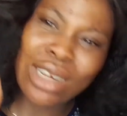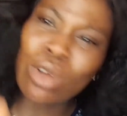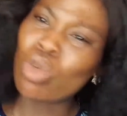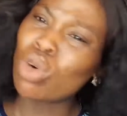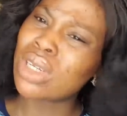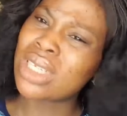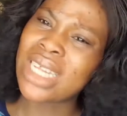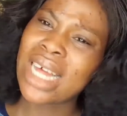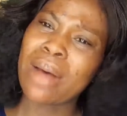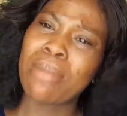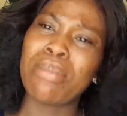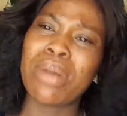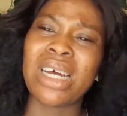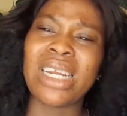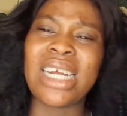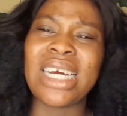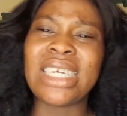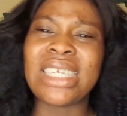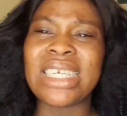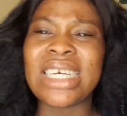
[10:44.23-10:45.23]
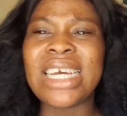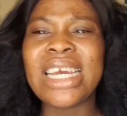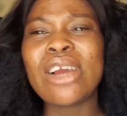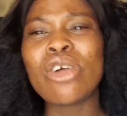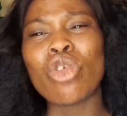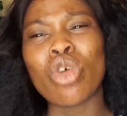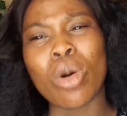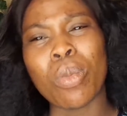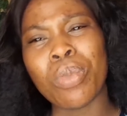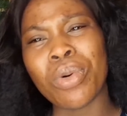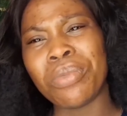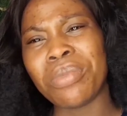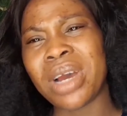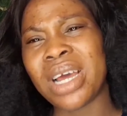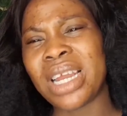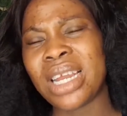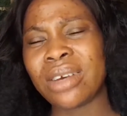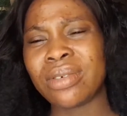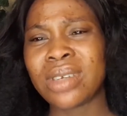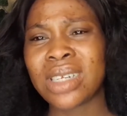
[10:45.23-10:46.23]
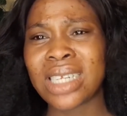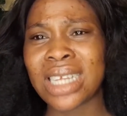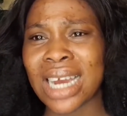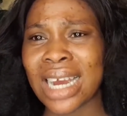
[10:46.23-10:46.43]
It was that bad. Like, the hiccup on my left